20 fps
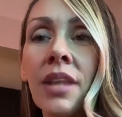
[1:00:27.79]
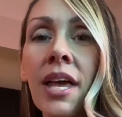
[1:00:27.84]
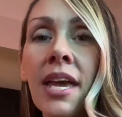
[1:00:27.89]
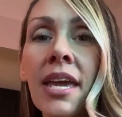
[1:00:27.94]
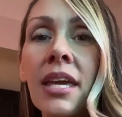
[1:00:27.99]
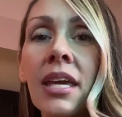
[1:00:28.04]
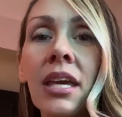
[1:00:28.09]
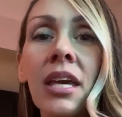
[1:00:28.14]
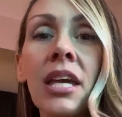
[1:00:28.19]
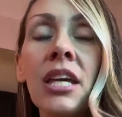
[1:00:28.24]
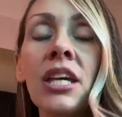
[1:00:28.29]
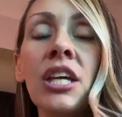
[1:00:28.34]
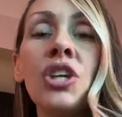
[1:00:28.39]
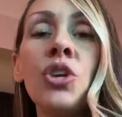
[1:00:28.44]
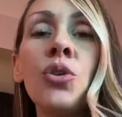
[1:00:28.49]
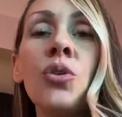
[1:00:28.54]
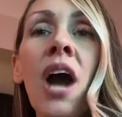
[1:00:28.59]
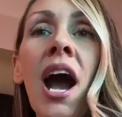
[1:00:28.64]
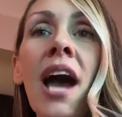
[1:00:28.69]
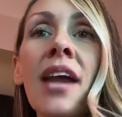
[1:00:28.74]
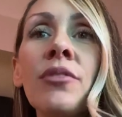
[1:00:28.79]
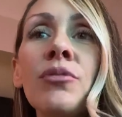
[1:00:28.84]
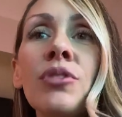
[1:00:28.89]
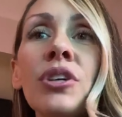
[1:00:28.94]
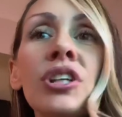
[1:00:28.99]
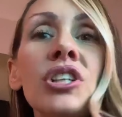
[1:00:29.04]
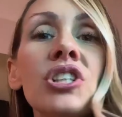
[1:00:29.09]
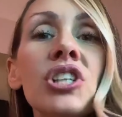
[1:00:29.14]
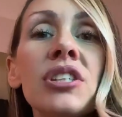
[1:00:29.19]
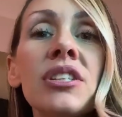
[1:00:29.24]
Like, you got
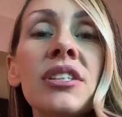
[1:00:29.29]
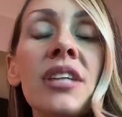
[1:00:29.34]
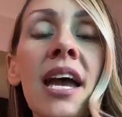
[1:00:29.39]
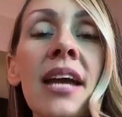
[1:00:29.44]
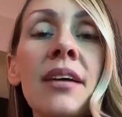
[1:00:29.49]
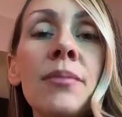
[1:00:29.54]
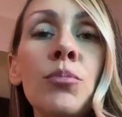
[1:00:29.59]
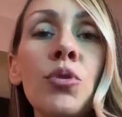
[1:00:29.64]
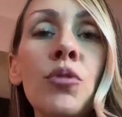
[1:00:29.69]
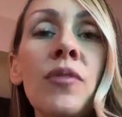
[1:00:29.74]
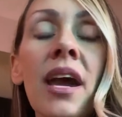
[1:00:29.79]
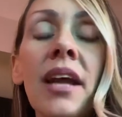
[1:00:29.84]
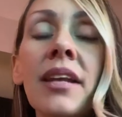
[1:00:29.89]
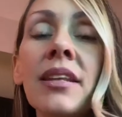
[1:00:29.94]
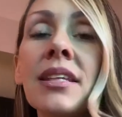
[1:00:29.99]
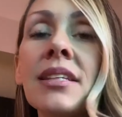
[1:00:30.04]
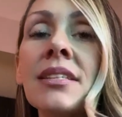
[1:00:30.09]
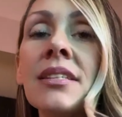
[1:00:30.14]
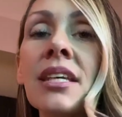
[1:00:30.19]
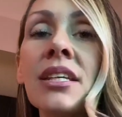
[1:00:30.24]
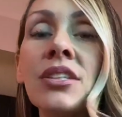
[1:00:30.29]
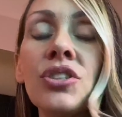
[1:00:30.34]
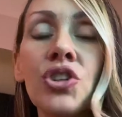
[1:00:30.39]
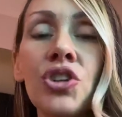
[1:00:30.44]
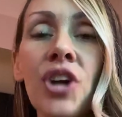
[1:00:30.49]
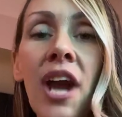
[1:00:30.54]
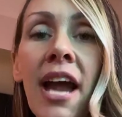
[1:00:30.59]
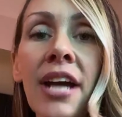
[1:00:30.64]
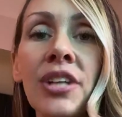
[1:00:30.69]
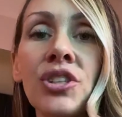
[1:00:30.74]
to really just move out of these
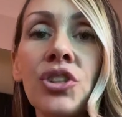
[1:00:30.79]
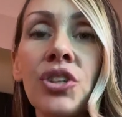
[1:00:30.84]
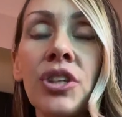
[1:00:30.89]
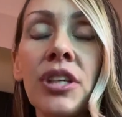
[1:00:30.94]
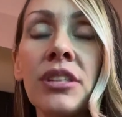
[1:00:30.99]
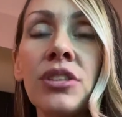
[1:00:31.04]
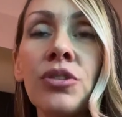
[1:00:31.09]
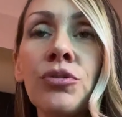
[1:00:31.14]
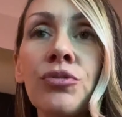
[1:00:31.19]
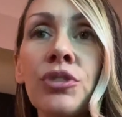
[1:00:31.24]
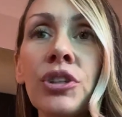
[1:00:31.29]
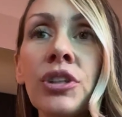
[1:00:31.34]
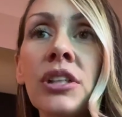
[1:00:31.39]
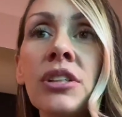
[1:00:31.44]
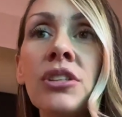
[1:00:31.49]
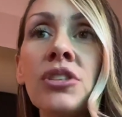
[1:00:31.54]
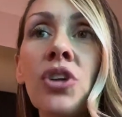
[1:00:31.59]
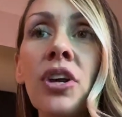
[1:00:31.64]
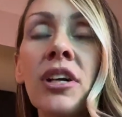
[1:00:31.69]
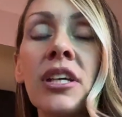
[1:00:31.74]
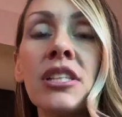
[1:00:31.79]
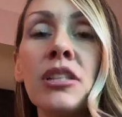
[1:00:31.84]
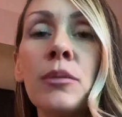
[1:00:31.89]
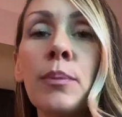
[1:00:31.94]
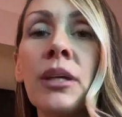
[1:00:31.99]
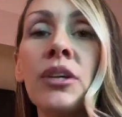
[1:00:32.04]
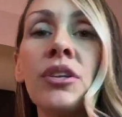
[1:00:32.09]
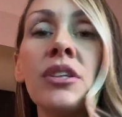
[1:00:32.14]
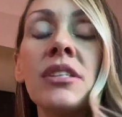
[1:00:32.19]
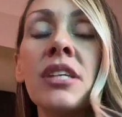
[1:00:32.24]
things gradually to really start
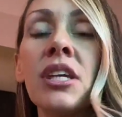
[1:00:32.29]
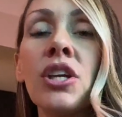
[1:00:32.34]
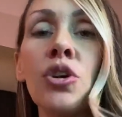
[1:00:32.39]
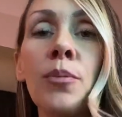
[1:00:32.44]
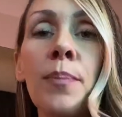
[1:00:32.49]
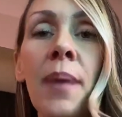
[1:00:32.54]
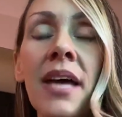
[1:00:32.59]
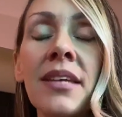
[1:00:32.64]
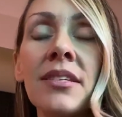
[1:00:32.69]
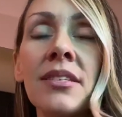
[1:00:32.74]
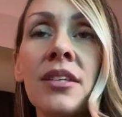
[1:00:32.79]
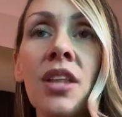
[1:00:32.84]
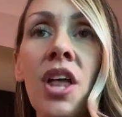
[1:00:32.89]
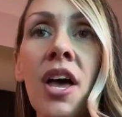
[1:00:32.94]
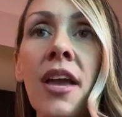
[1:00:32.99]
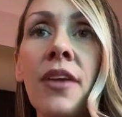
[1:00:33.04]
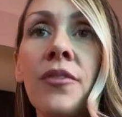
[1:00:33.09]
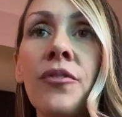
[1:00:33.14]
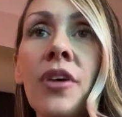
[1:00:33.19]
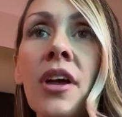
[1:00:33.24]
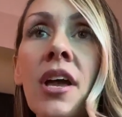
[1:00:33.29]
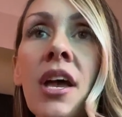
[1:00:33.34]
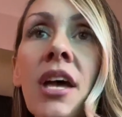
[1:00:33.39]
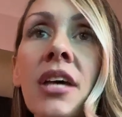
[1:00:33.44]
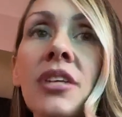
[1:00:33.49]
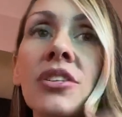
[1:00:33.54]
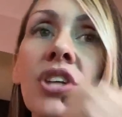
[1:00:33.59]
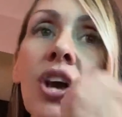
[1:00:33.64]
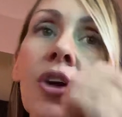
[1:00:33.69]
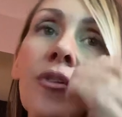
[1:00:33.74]
experiencing your best life.
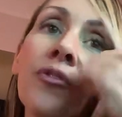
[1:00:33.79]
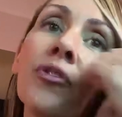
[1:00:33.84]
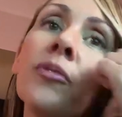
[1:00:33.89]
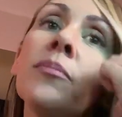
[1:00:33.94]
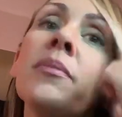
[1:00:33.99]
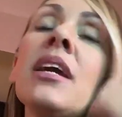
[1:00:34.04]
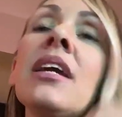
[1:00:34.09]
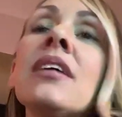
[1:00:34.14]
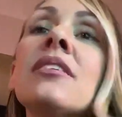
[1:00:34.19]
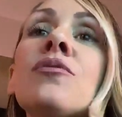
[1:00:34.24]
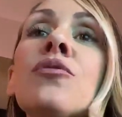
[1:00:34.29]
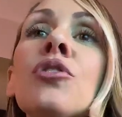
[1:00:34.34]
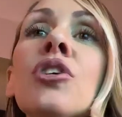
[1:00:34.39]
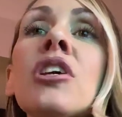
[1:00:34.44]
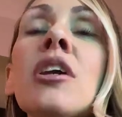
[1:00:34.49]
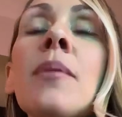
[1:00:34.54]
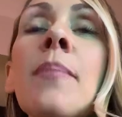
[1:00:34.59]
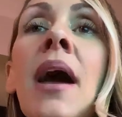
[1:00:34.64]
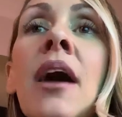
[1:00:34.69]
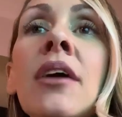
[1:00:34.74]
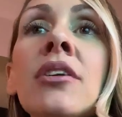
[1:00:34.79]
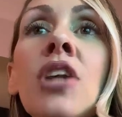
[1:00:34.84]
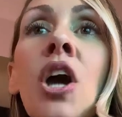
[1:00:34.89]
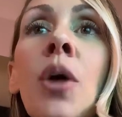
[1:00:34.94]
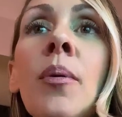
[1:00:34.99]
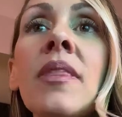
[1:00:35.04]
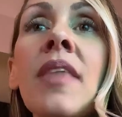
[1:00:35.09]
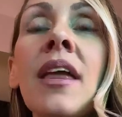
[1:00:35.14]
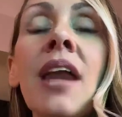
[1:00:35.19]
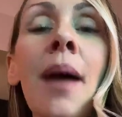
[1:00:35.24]
So for me, it's really about
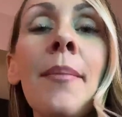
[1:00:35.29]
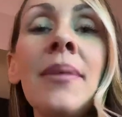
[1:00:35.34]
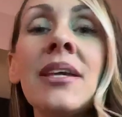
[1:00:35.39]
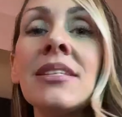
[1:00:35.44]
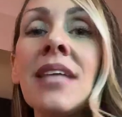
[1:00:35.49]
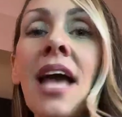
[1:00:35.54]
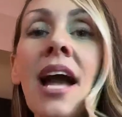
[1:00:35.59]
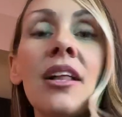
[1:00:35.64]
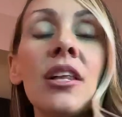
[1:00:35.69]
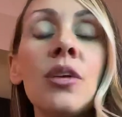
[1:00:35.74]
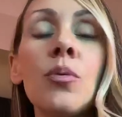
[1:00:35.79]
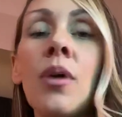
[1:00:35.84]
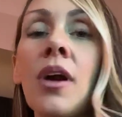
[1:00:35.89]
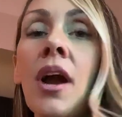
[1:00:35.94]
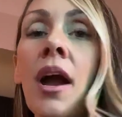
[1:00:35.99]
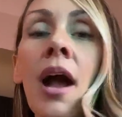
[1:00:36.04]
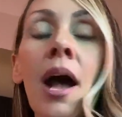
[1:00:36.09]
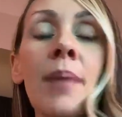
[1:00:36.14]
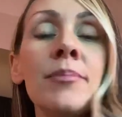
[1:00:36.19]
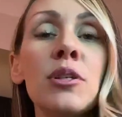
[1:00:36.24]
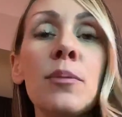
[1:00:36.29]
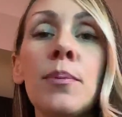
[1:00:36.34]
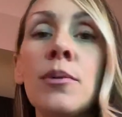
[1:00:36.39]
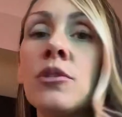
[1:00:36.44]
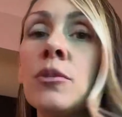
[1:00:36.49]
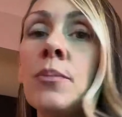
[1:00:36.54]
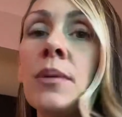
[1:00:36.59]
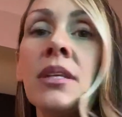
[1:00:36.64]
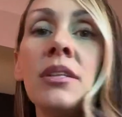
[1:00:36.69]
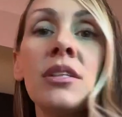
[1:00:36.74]
knowing that I'm exactly where I'm
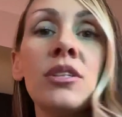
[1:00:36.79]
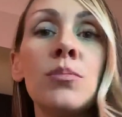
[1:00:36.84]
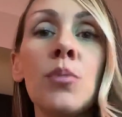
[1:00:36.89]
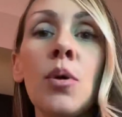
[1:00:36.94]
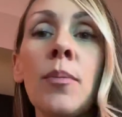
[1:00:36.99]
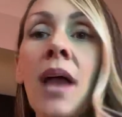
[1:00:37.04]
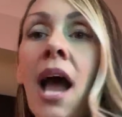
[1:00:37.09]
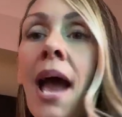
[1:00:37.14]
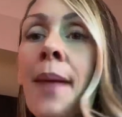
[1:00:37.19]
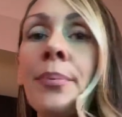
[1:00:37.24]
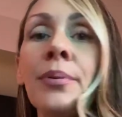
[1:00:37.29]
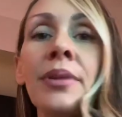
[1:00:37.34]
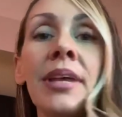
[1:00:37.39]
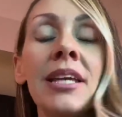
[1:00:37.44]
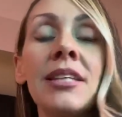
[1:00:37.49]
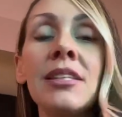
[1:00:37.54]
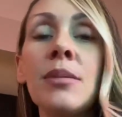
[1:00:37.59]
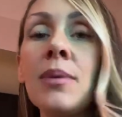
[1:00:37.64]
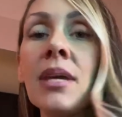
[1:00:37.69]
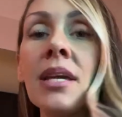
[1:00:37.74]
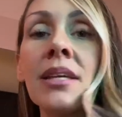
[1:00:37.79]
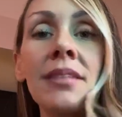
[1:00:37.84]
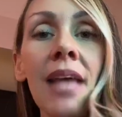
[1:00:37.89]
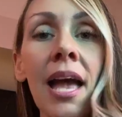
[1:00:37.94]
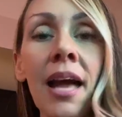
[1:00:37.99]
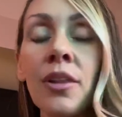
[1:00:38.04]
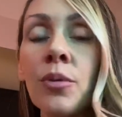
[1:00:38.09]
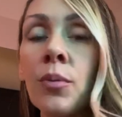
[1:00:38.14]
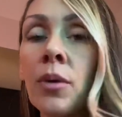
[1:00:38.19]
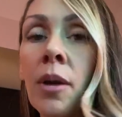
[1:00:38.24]
supposed to be in this moment. I plan to be
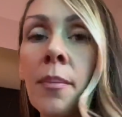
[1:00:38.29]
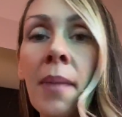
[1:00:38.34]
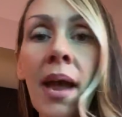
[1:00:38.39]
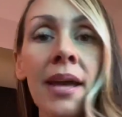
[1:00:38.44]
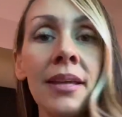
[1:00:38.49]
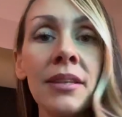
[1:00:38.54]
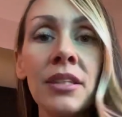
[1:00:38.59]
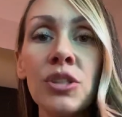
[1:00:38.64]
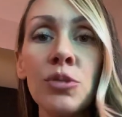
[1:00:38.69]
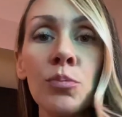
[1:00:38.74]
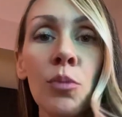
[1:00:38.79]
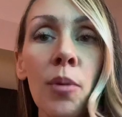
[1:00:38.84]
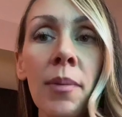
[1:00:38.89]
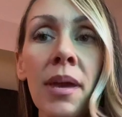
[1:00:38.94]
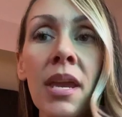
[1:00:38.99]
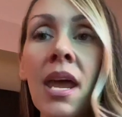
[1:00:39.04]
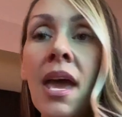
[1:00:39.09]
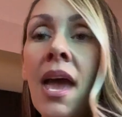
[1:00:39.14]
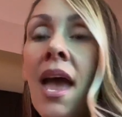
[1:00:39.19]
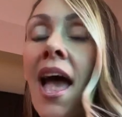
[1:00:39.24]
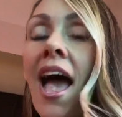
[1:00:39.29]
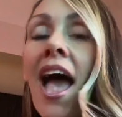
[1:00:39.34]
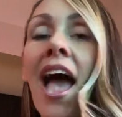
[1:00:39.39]
exactly where I'm at in this moment.